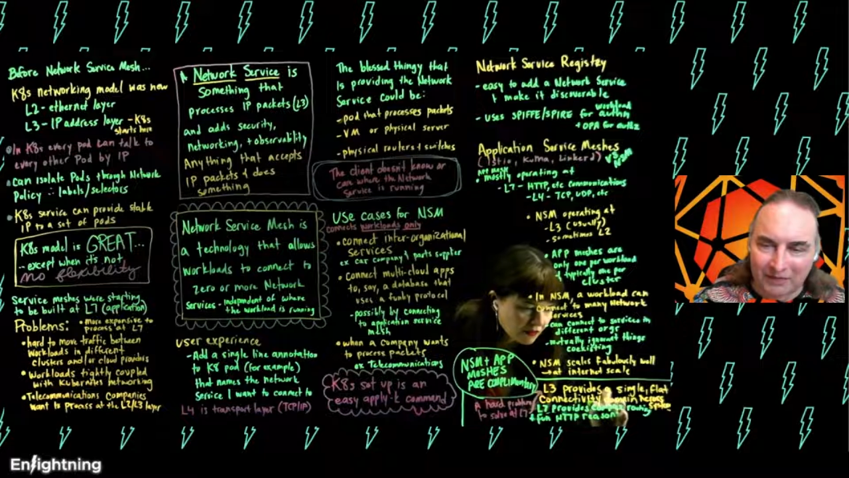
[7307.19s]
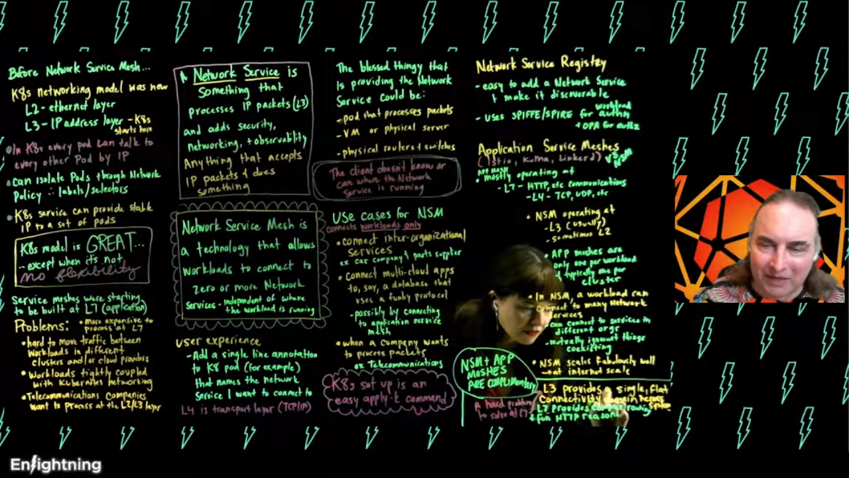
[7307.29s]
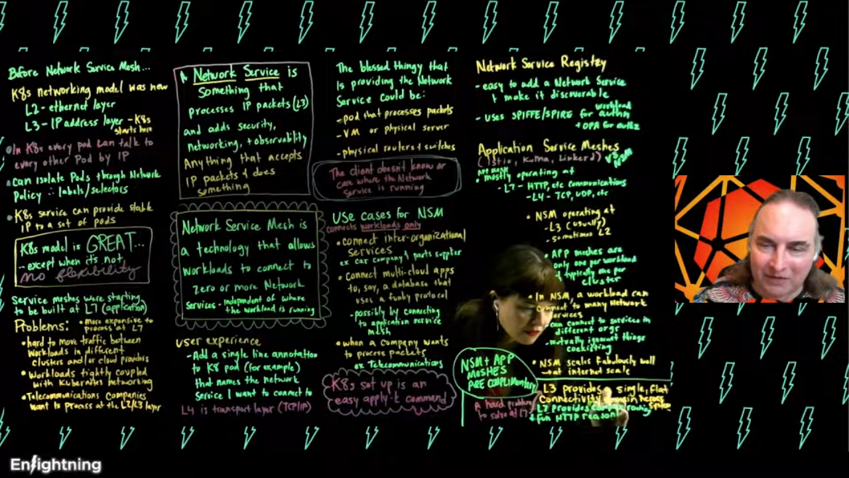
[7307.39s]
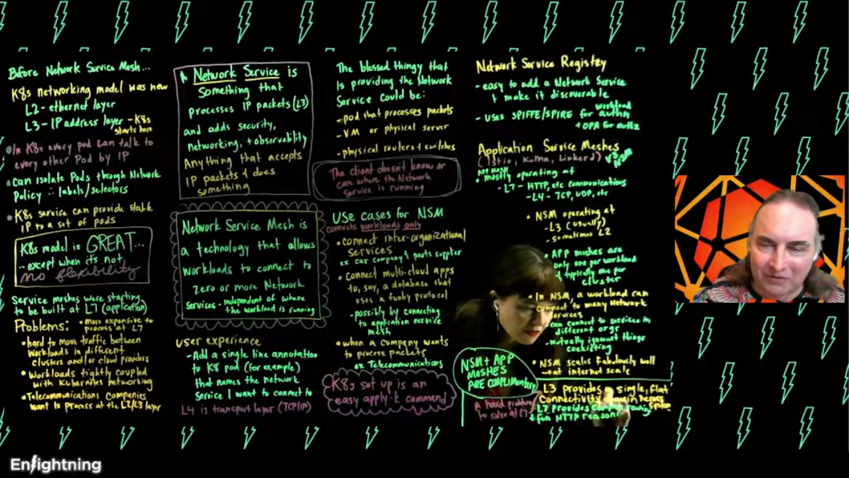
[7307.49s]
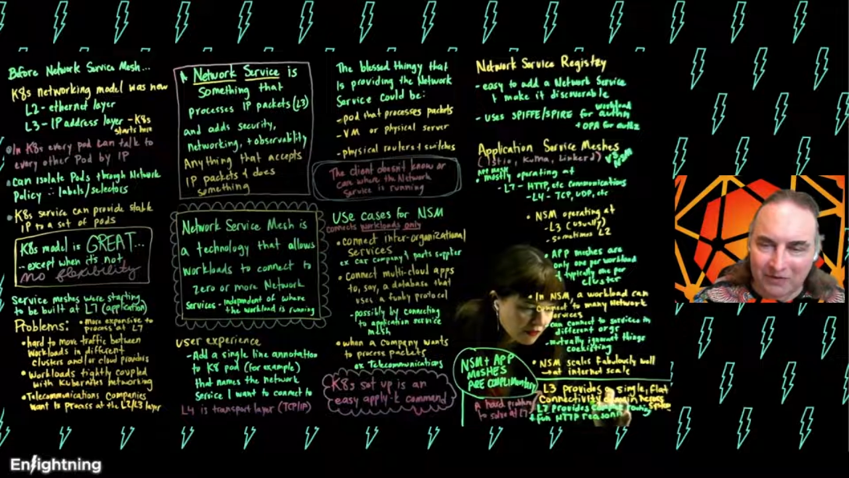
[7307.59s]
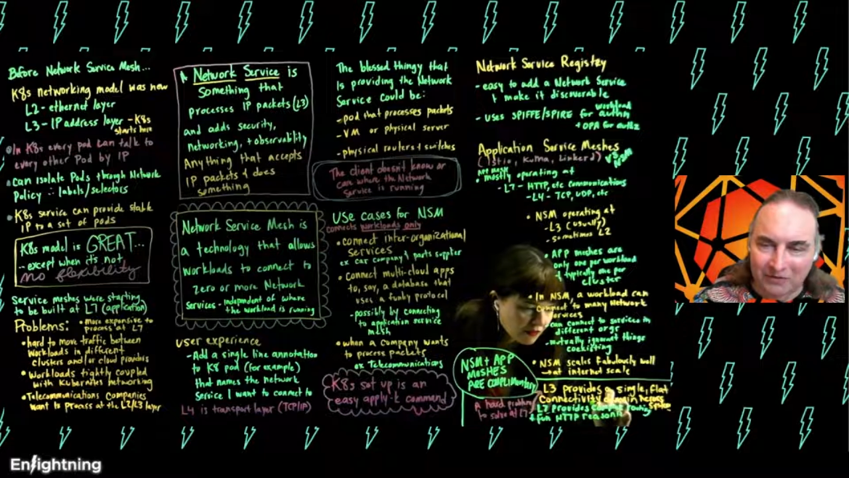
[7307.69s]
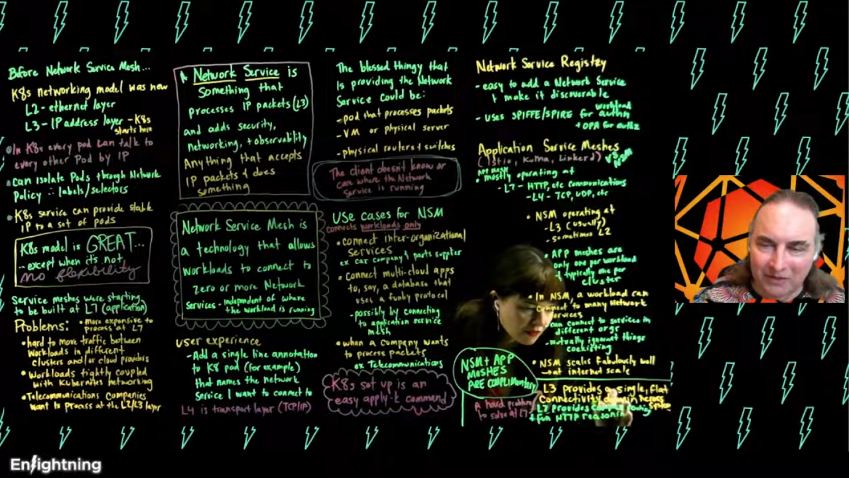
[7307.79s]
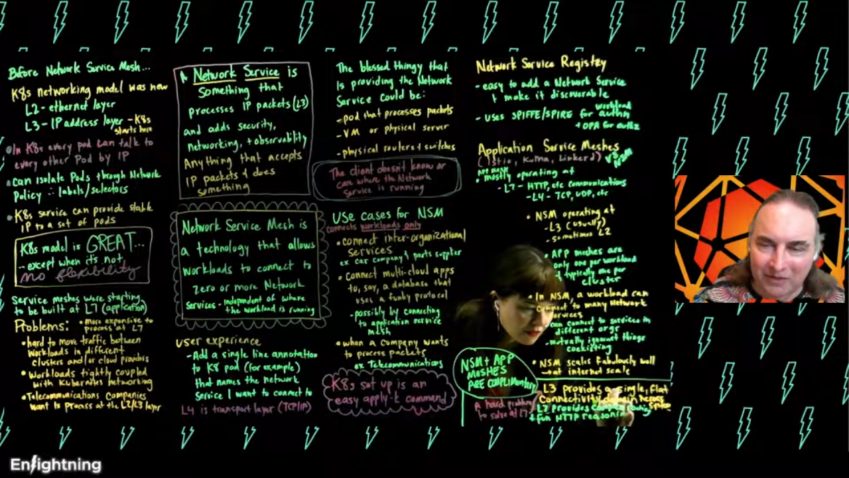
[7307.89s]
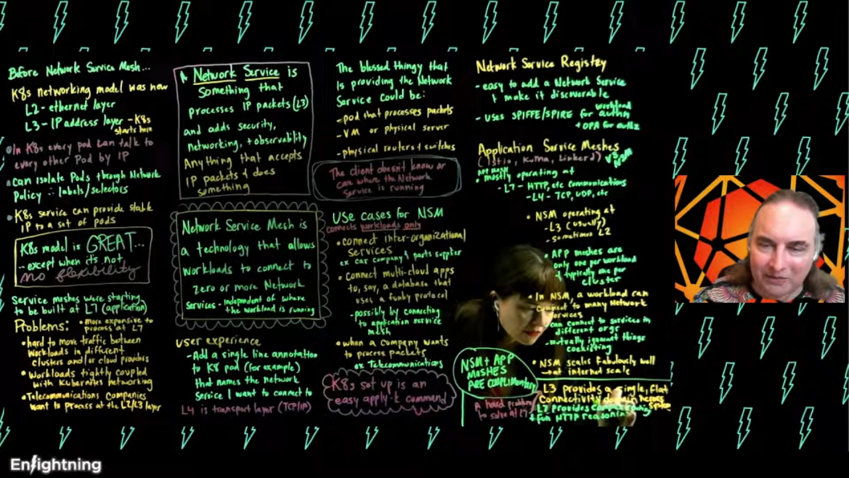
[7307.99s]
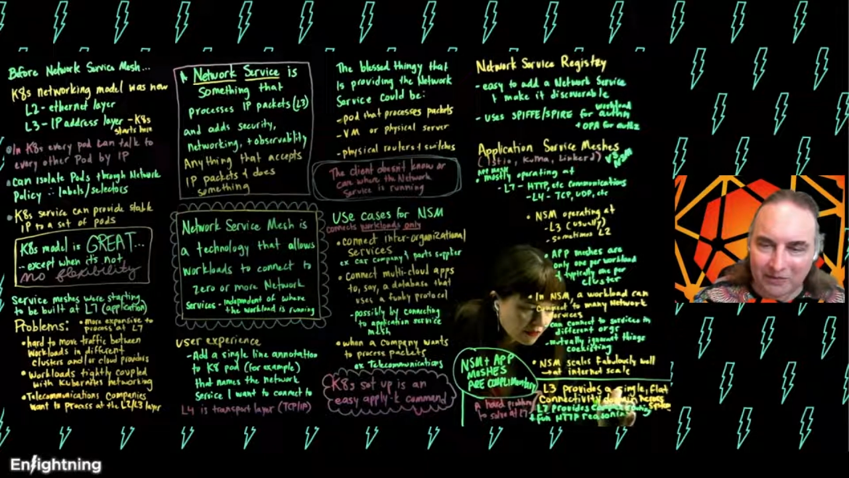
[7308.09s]
a lot of fun
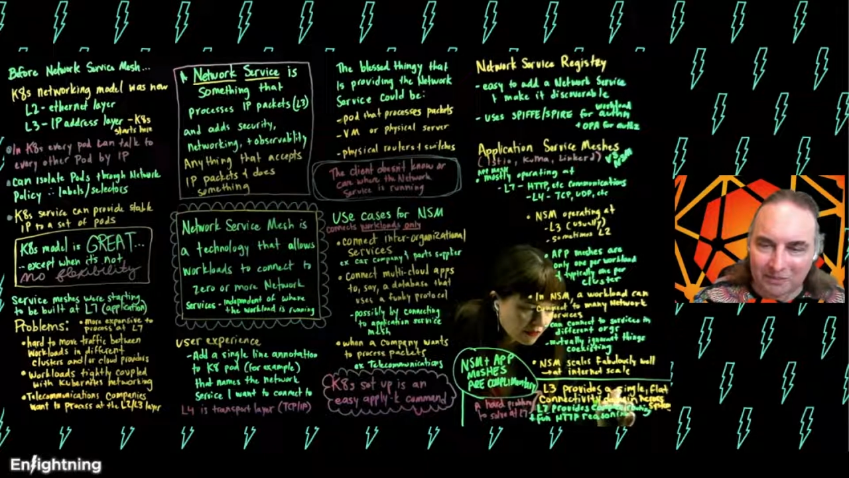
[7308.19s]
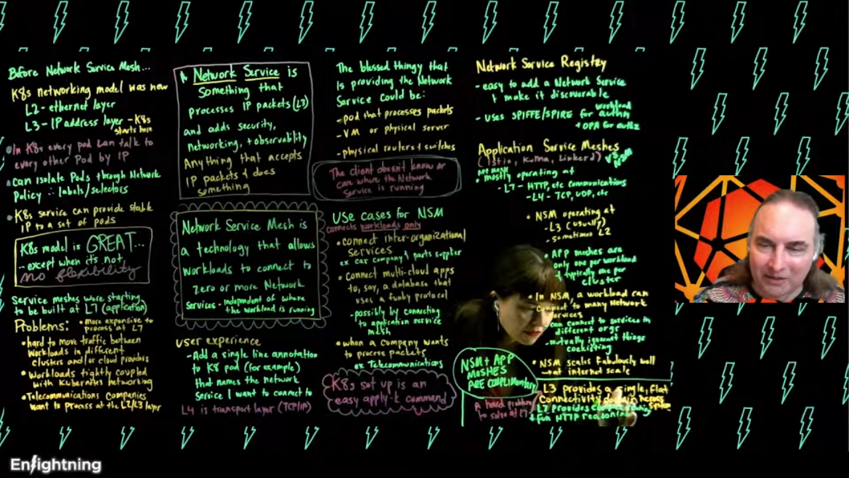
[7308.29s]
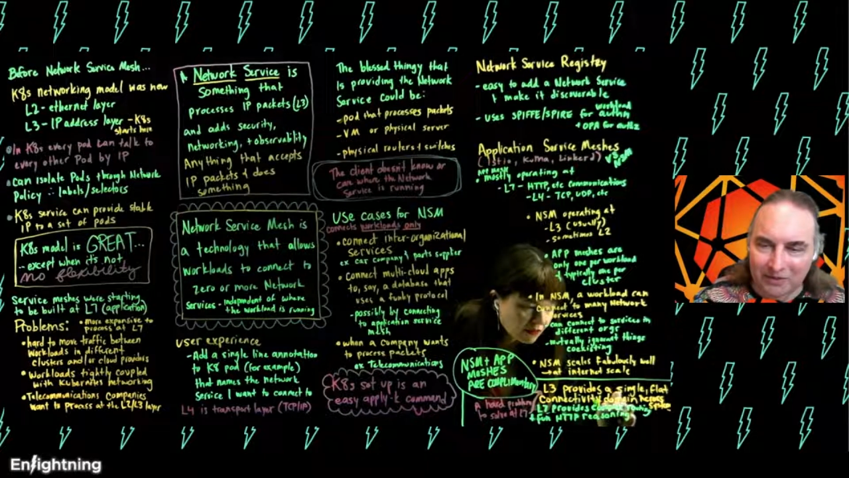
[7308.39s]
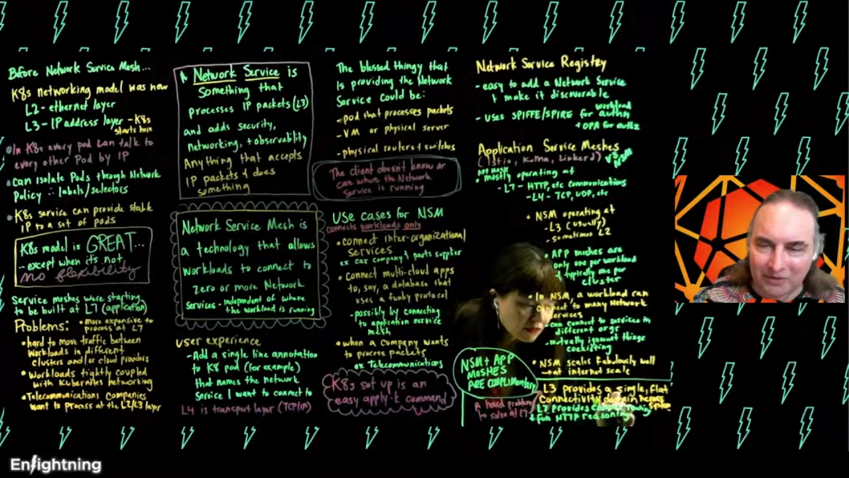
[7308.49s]
trying to explain to